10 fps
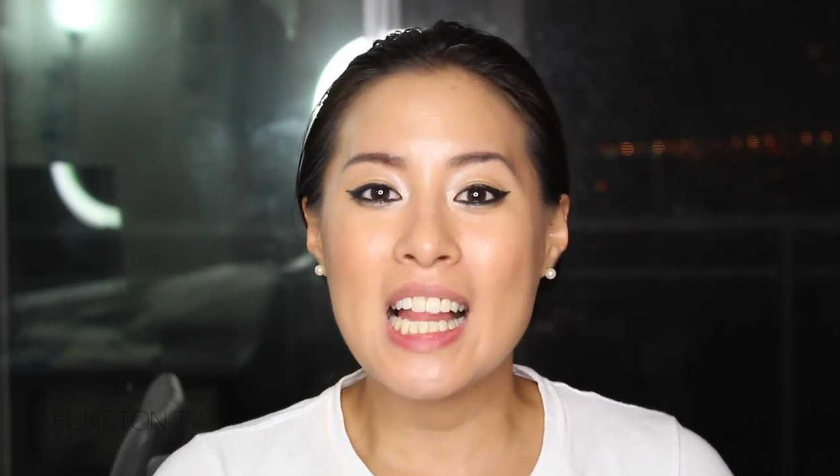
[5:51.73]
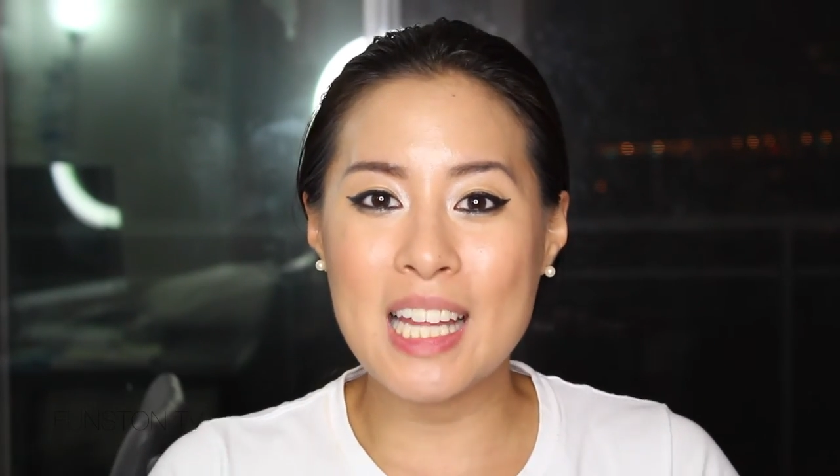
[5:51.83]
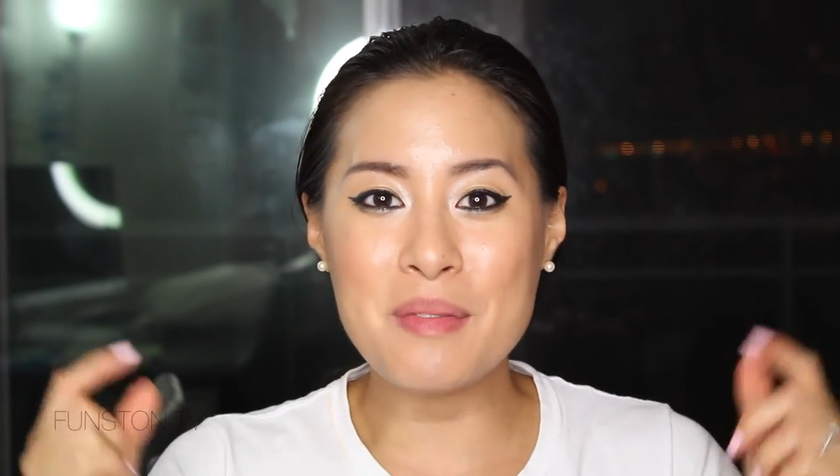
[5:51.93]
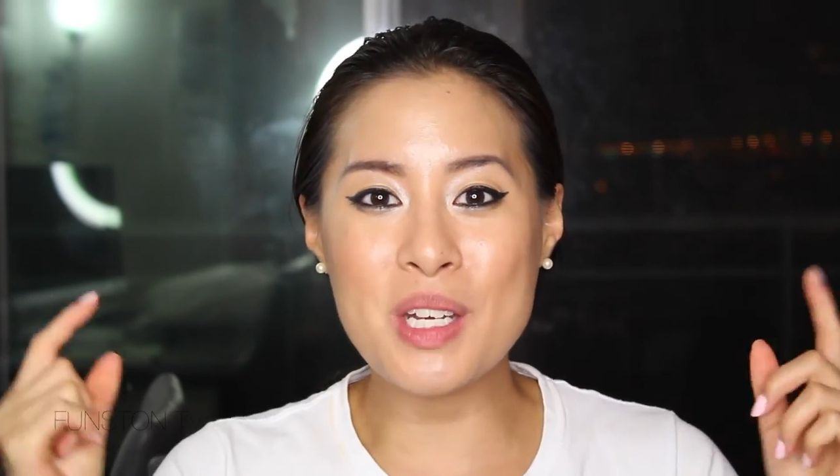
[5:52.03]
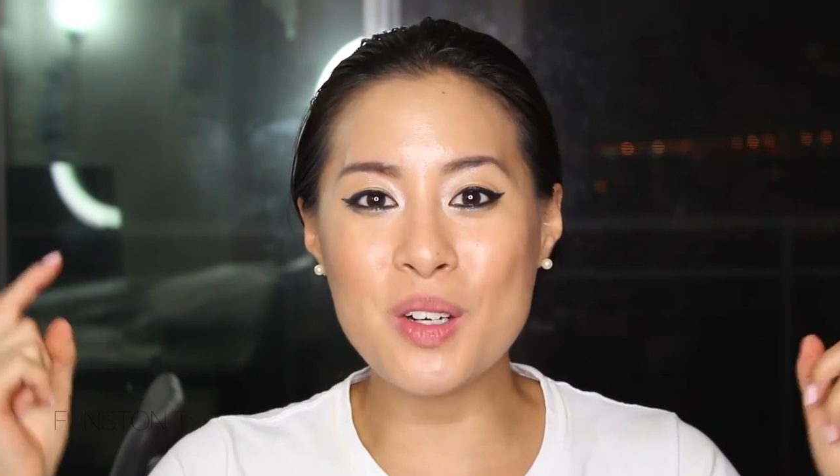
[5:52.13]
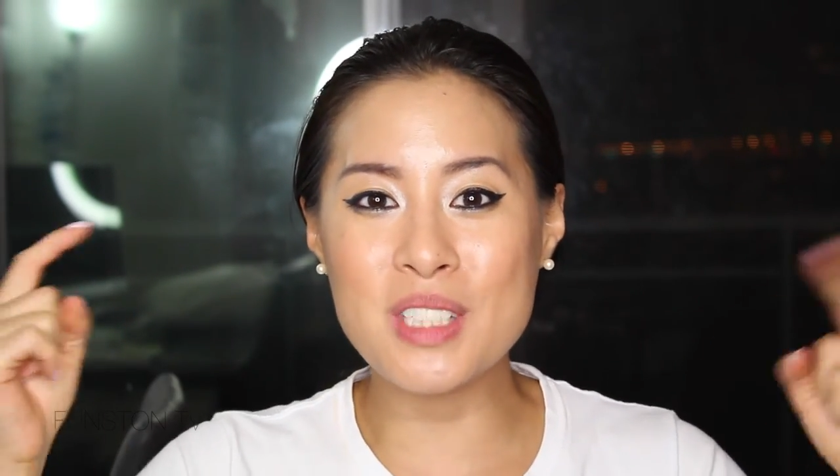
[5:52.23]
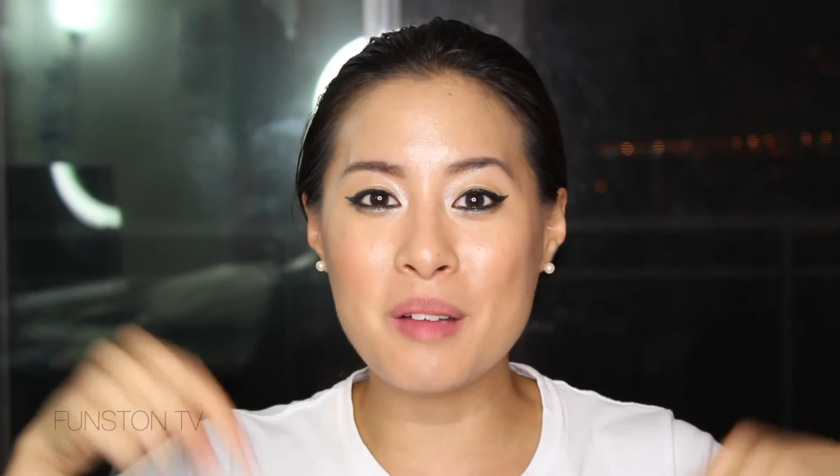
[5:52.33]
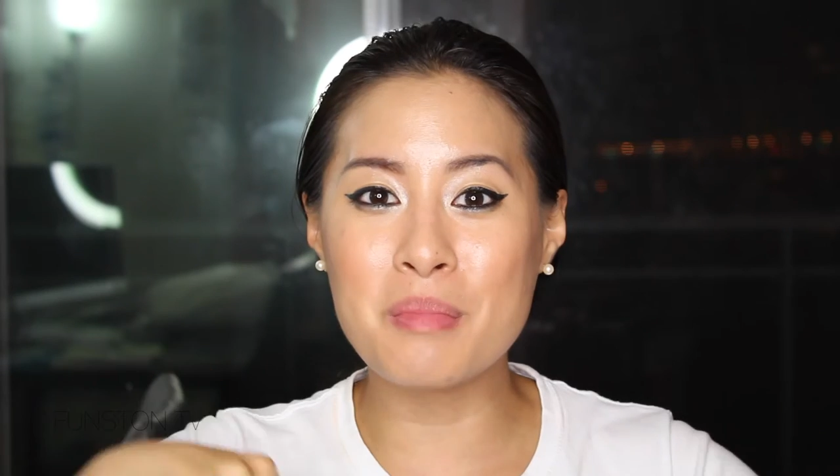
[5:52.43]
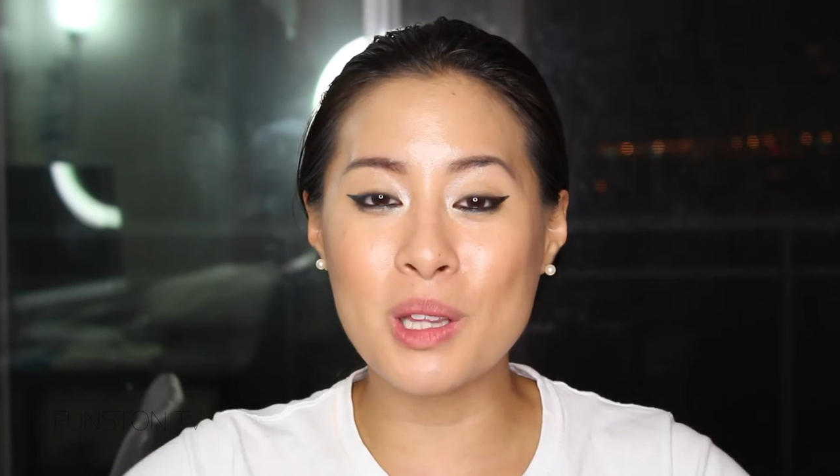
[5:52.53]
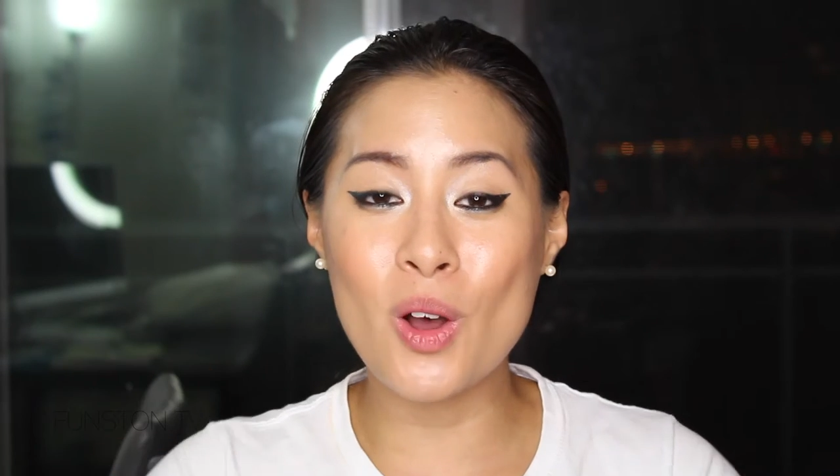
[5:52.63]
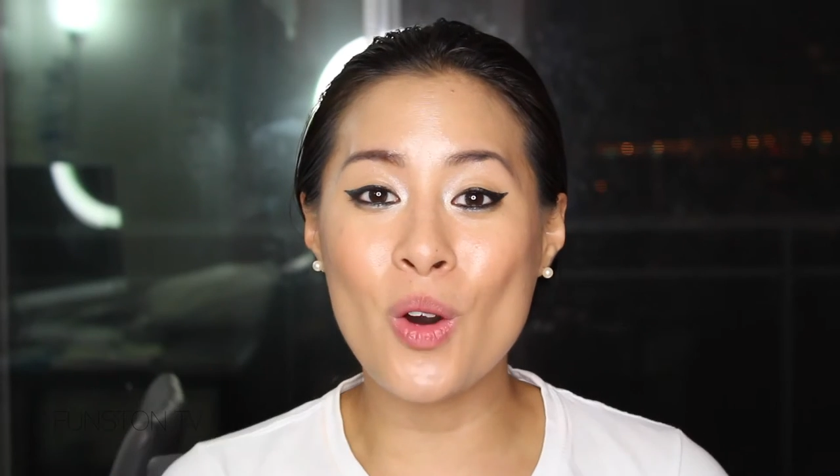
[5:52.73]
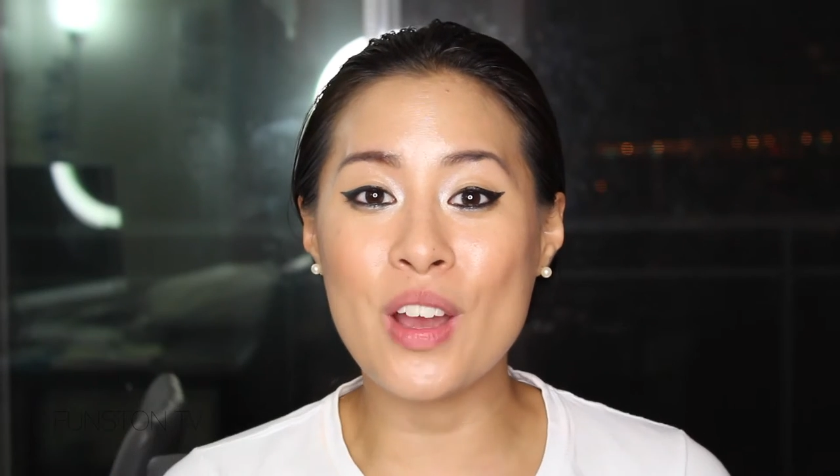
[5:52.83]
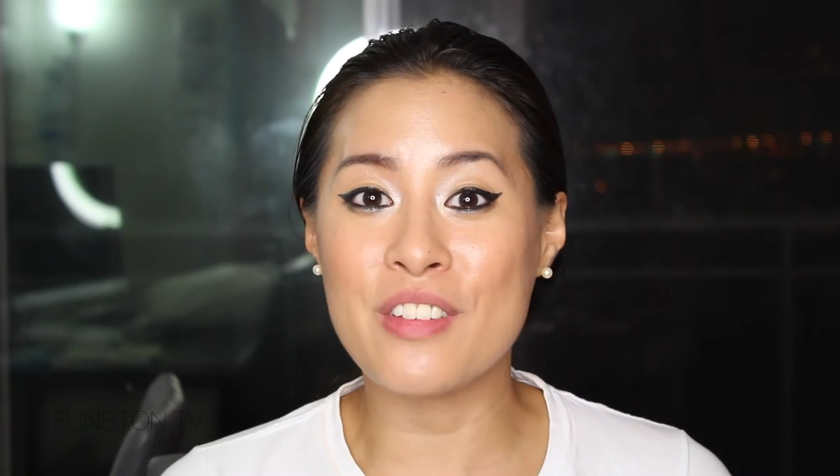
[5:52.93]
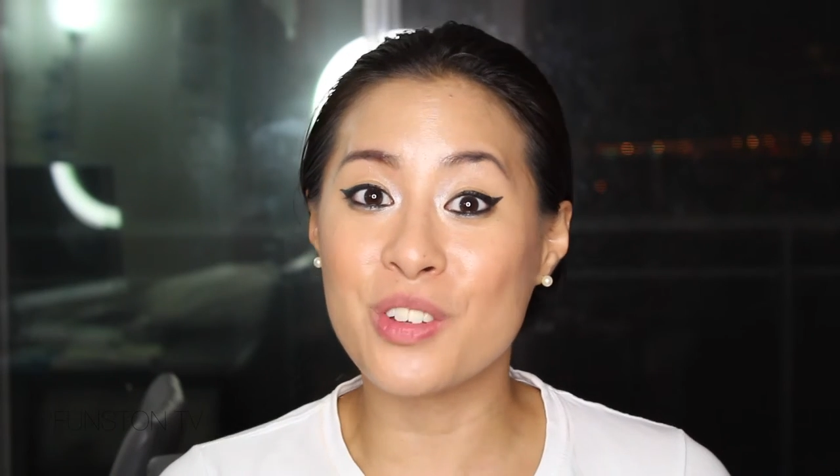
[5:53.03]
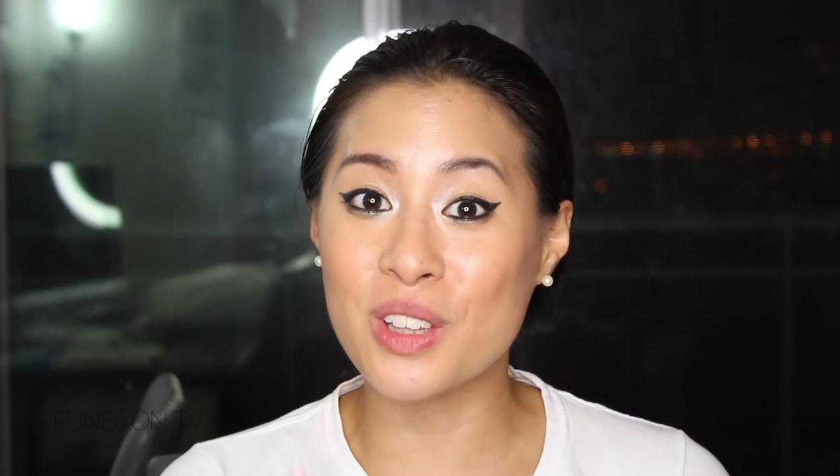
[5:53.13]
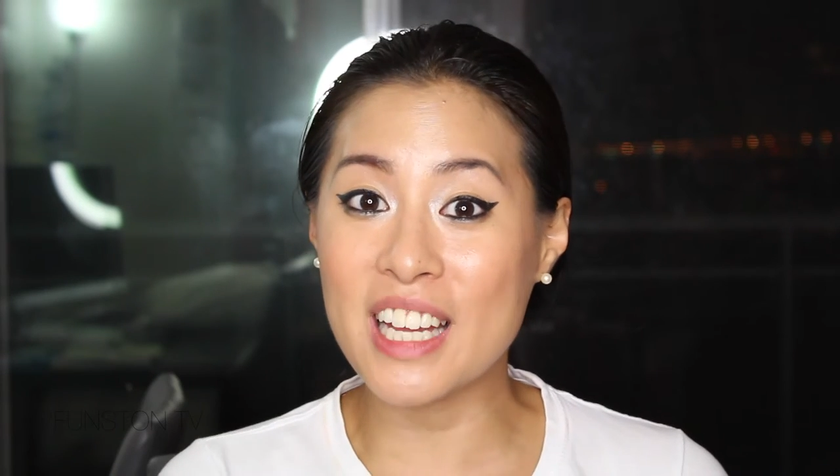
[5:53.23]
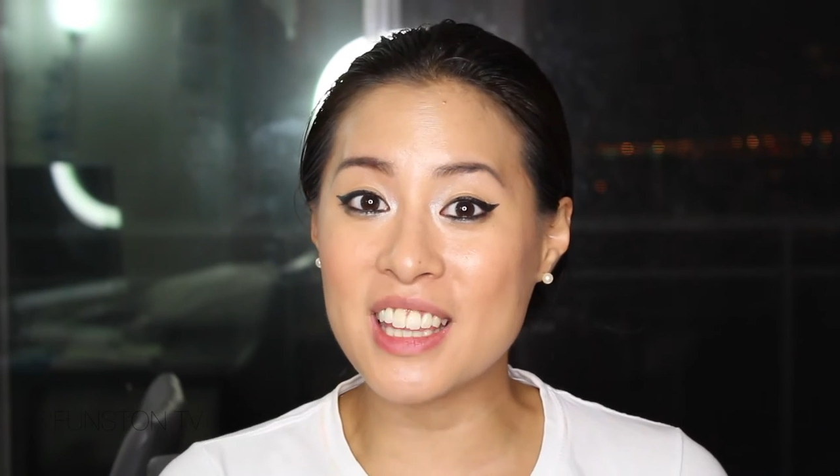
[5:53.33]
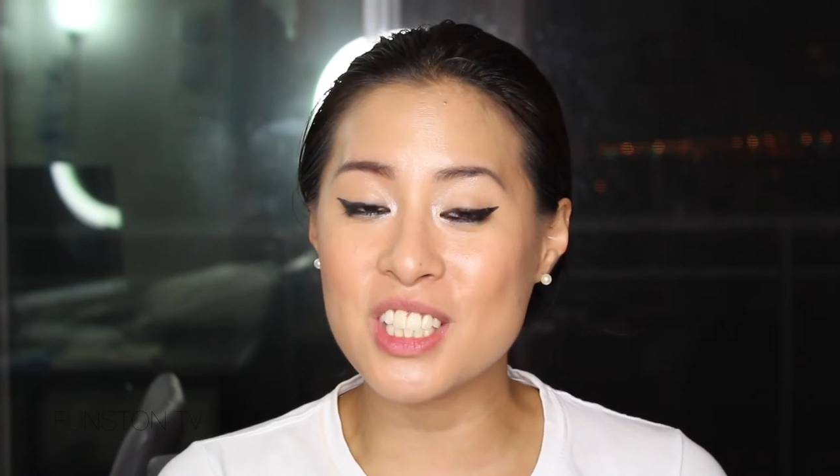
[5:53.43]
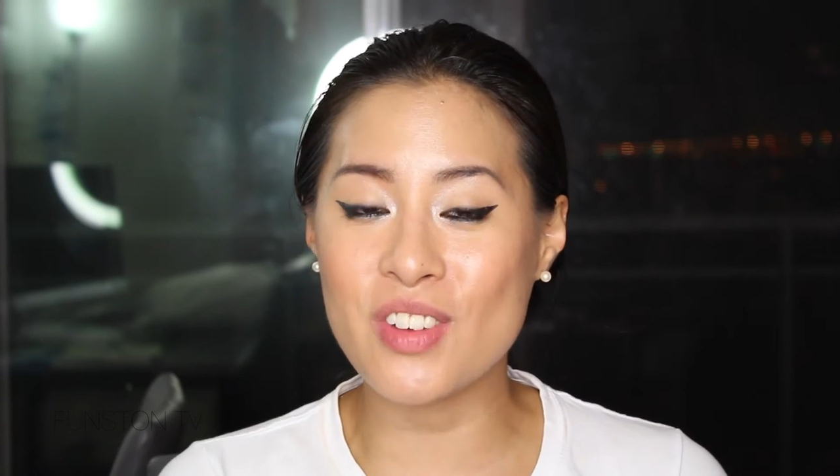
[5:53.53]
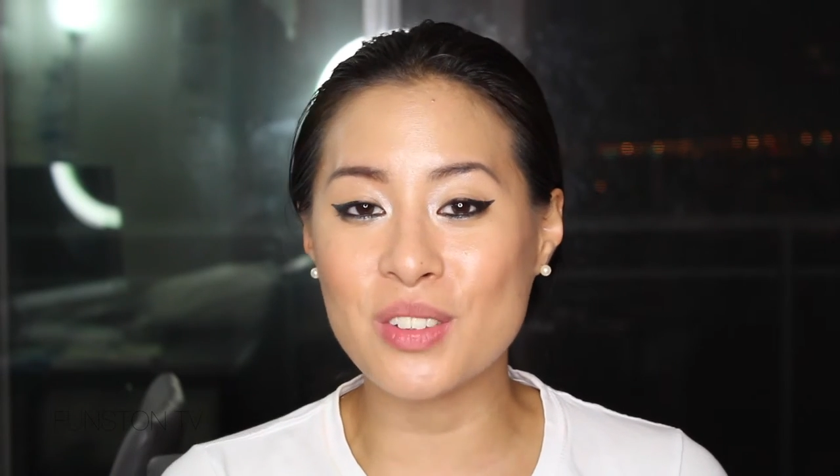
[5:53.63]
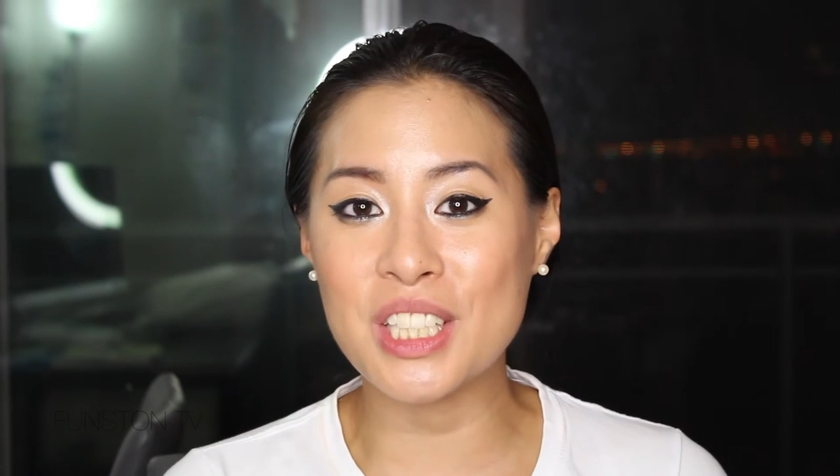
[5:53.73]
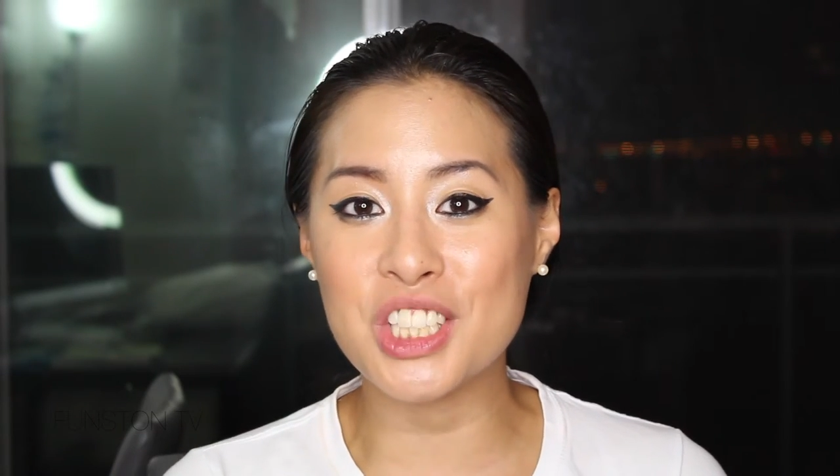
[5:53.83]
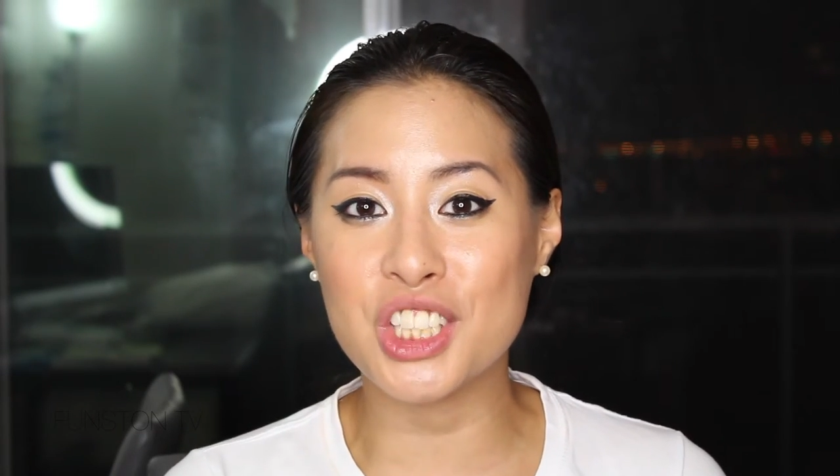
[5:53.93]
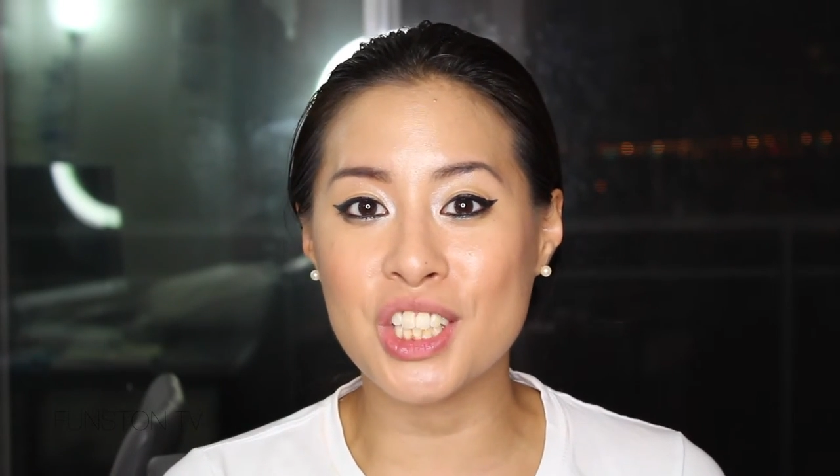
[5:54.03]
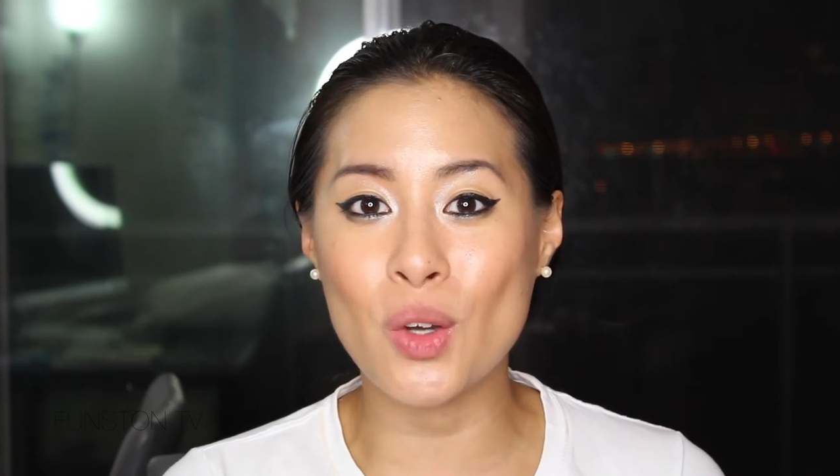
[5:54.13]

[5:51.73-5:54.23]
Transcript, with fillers: Let me know down below if you like this foundation